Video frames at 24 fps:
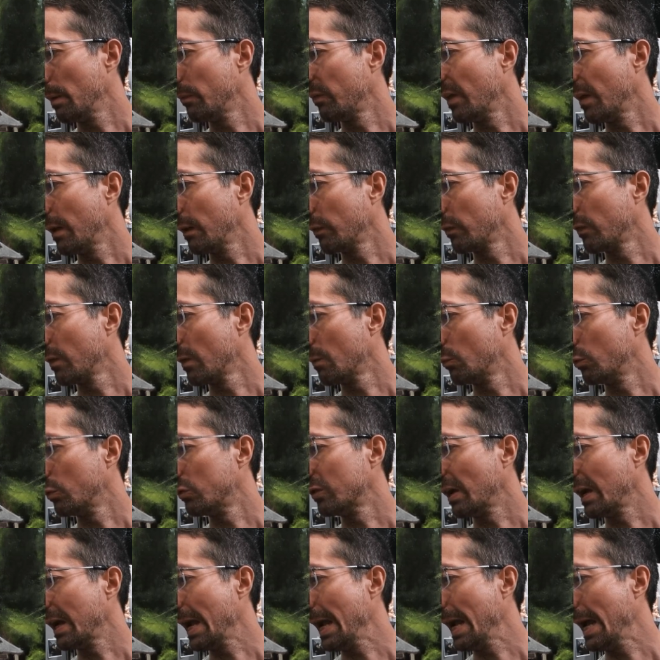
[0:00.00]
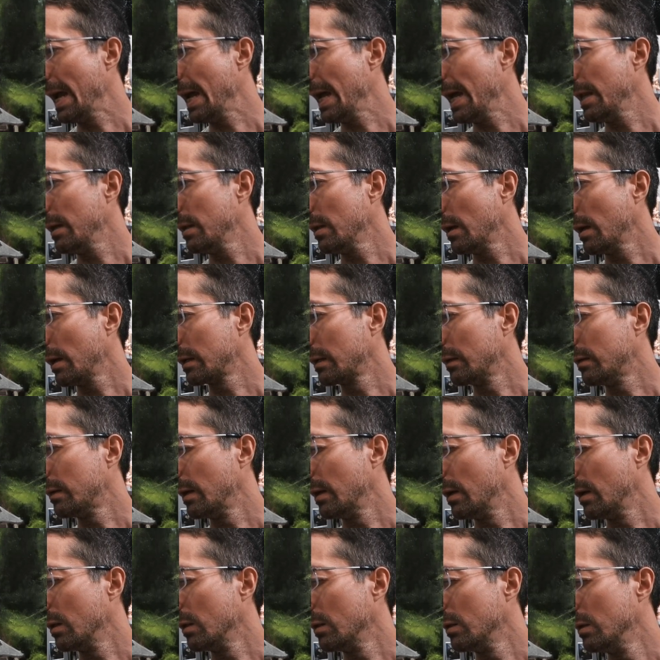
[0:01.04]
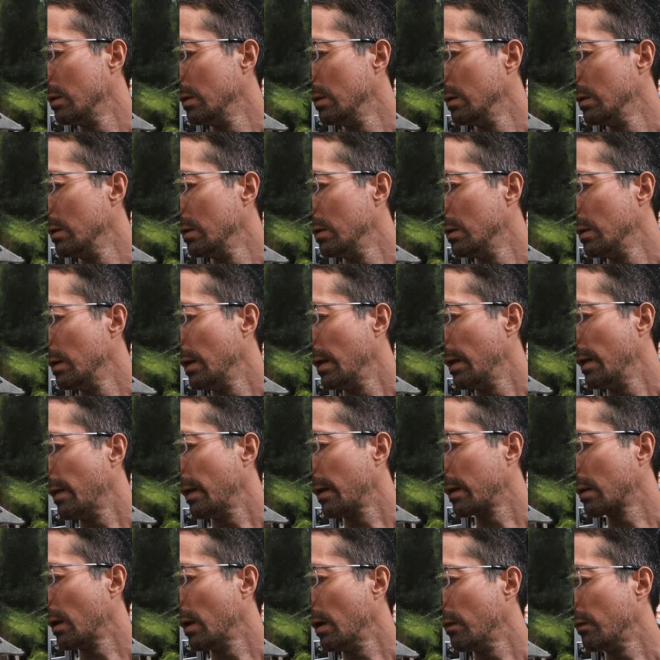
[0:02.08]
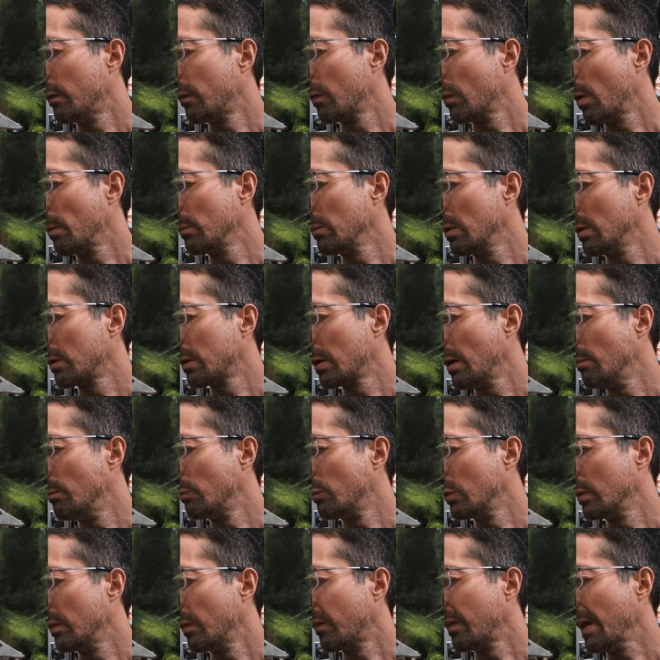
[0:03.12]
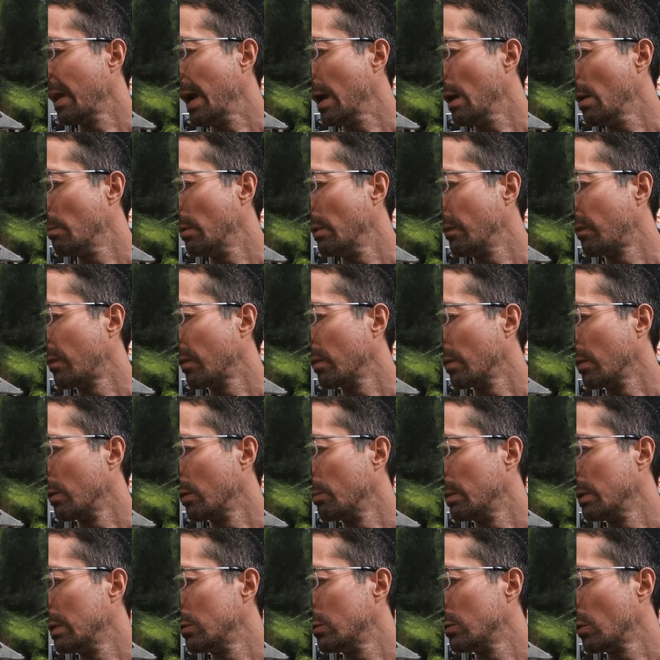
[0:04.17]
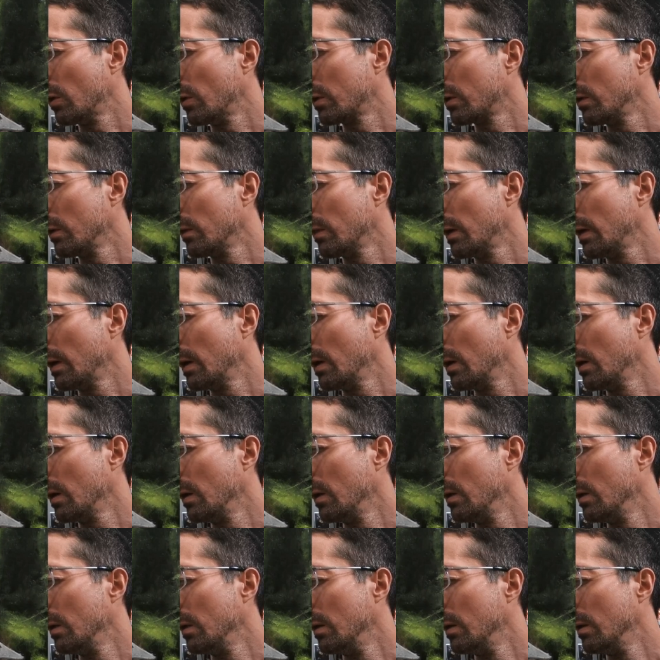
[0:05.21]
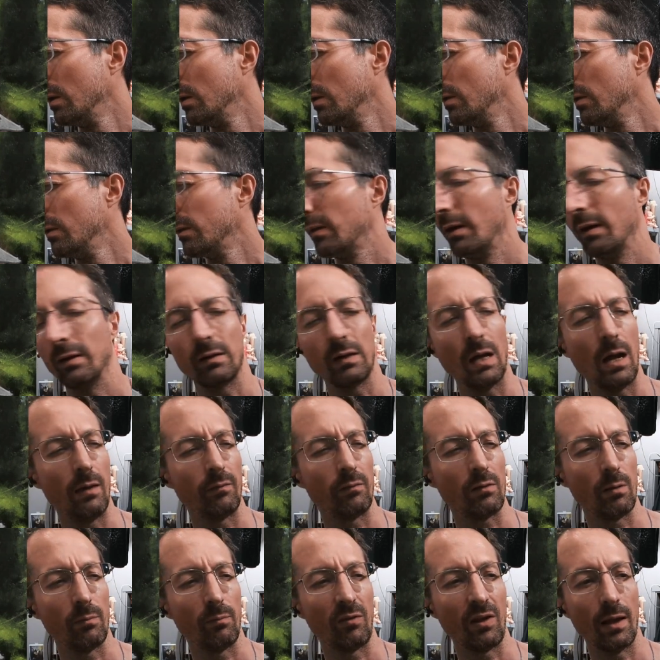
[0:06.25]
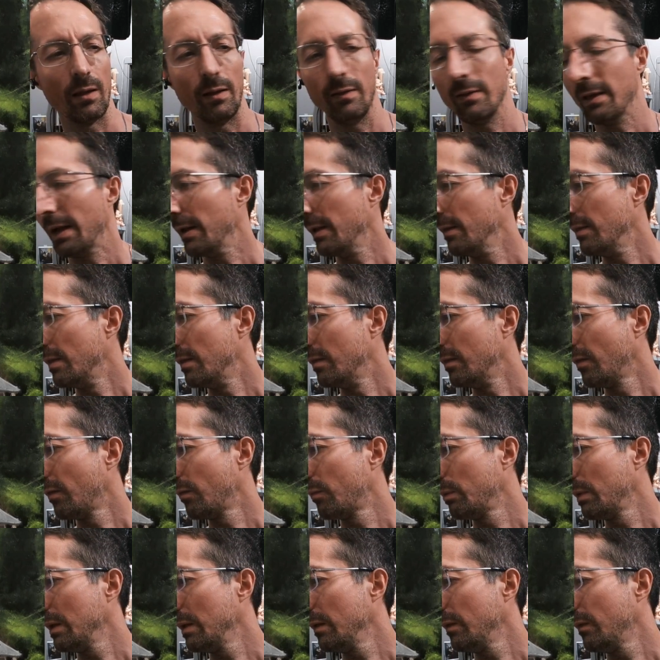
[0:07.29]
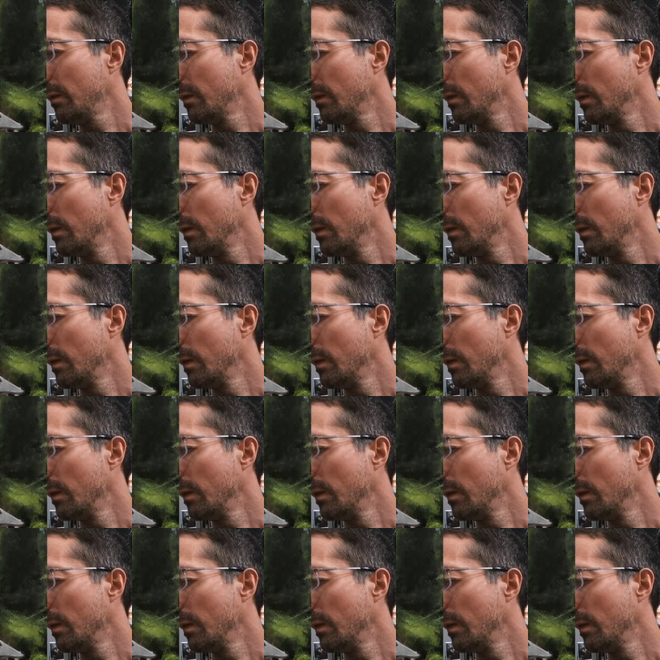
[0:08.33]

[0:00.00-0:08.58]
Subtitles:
out some, which I can tell. And so I'm going to kind of bring this out, but it's a little bit darker there. That kind of comes out like that. And then this piece,